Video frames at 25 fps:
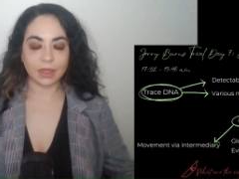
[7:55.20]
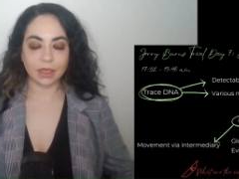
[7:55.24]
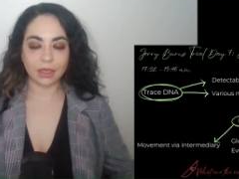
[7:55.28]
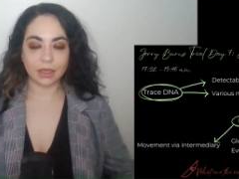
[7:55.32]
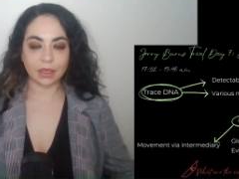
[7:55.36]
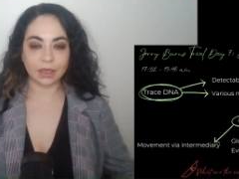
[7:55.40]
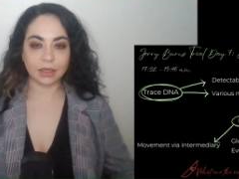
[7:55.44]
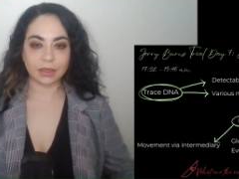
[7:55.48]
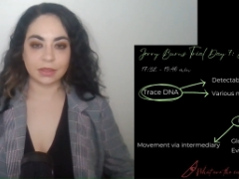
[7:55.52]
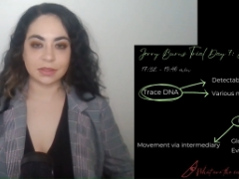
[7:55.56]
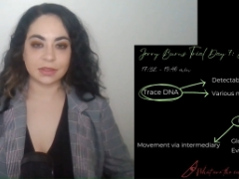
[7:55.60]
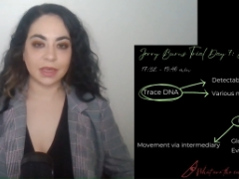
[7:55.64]

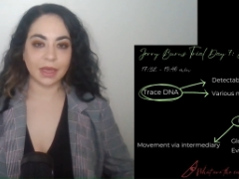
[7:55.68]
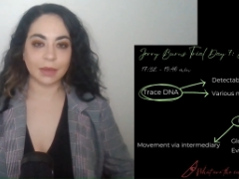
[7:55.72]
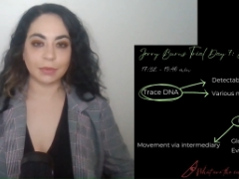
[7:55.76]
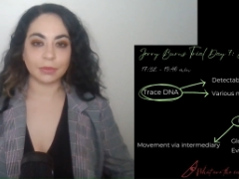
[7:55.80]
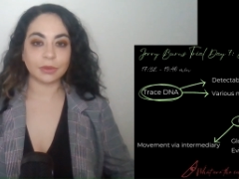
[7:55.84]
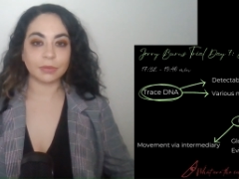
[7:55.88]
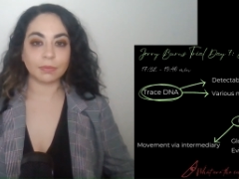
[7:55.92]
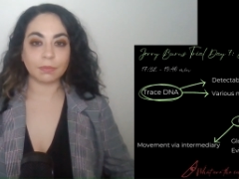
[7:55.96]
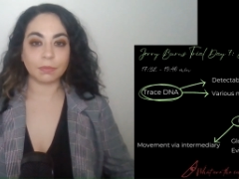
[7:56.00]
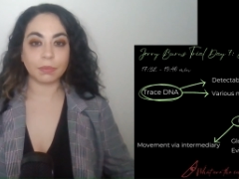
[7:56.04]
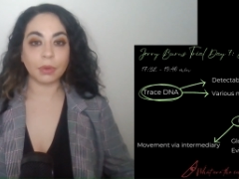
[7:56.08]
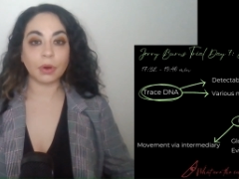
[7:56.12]

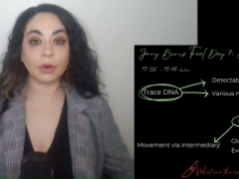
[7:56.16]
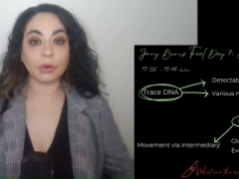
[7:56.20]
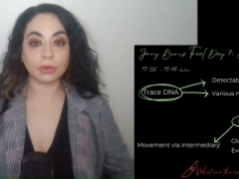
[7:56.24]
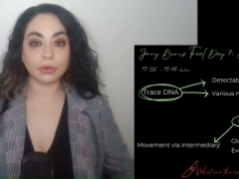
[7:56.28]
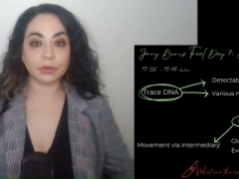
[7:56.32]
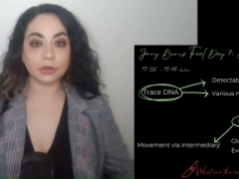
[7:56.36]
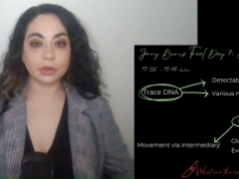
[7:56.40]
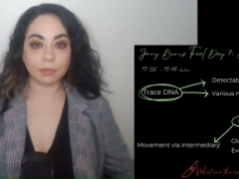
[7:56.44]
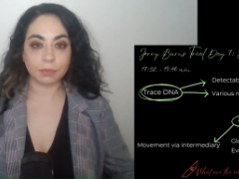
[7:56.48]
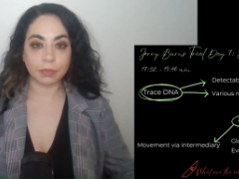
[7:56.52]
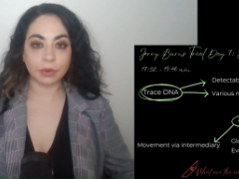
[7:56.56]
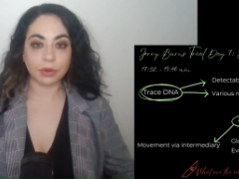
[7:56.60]
examine
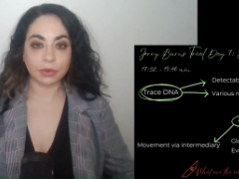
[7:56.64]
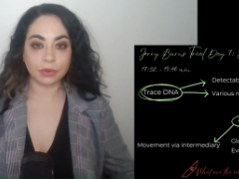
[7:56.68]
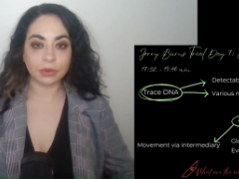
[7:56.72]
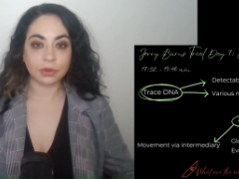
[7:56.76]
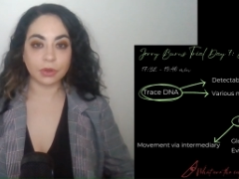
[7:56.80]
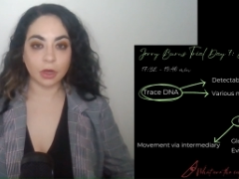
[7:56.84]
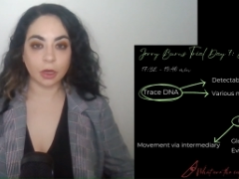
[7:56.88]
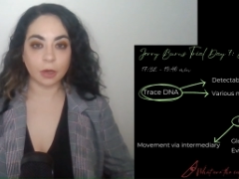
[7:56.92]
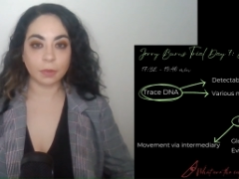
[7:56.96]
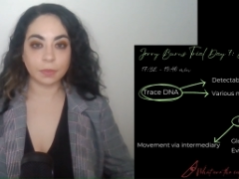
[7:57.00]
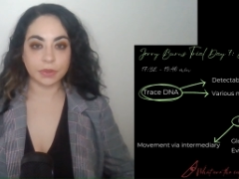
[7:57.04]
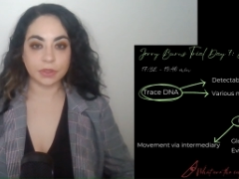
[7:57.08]
both
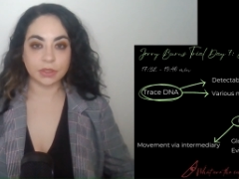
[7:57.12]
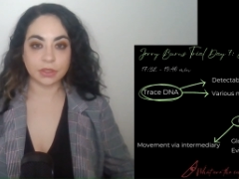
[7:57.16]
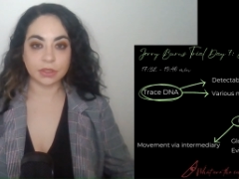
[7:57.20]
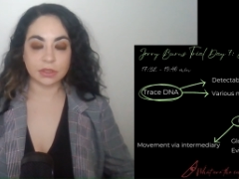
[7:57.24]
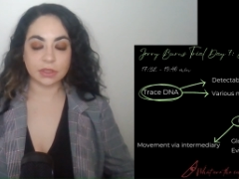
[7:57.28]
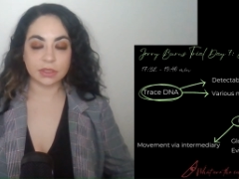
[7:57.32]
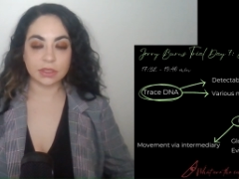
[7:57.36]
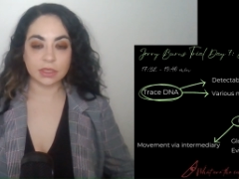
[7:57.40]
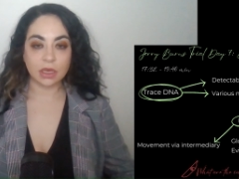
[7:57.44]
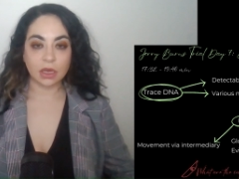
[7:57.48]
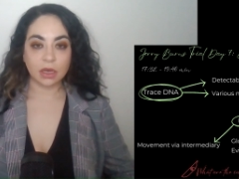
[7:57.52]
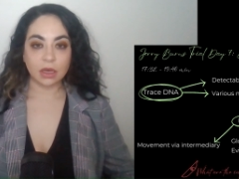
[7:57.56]

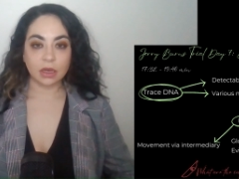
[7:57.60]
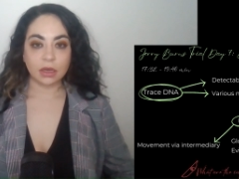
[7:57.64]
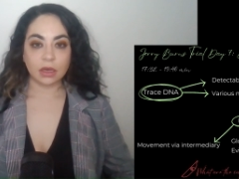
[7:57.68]
options.